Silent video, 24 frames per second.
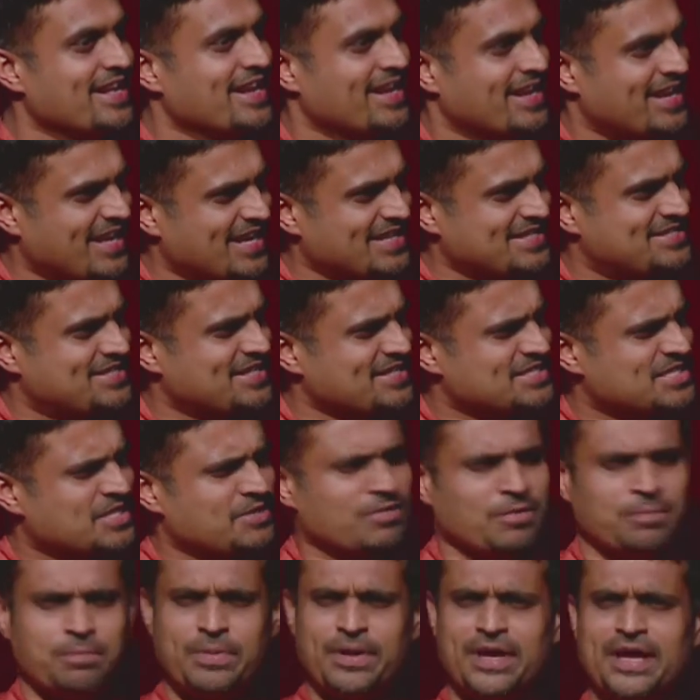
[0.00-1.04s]
Let's just give
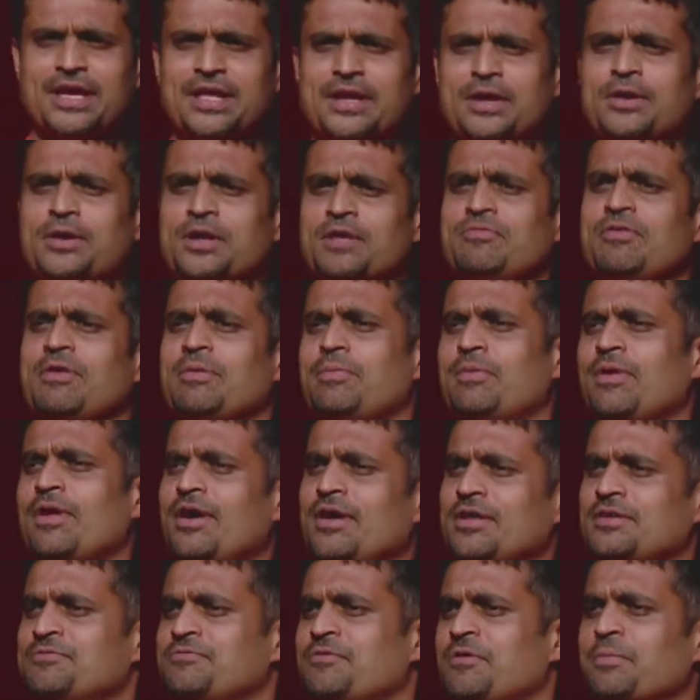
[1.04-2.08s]
a big round of
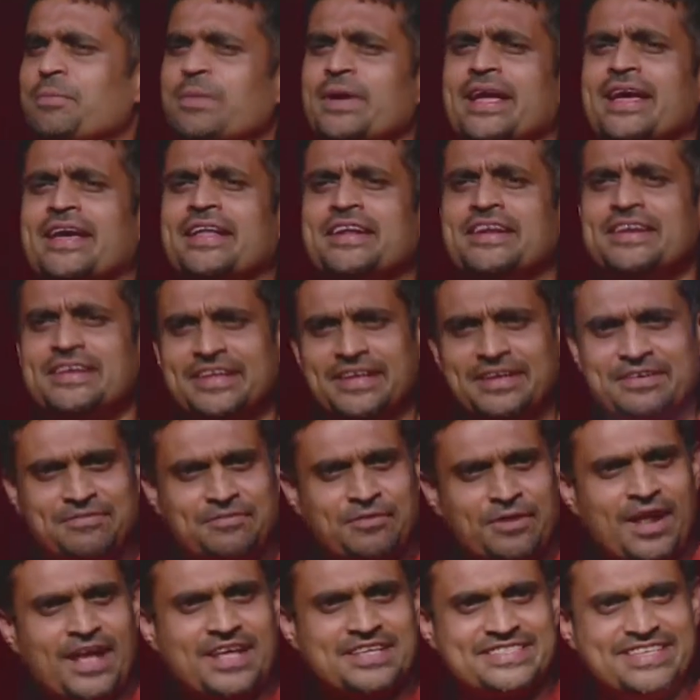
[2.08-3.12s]
applause for being an Indian for
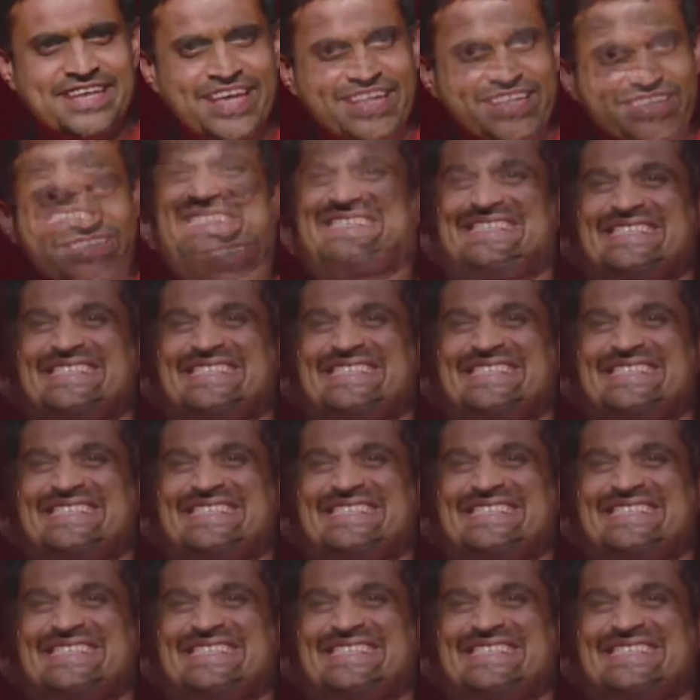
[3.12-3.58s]
ourselves.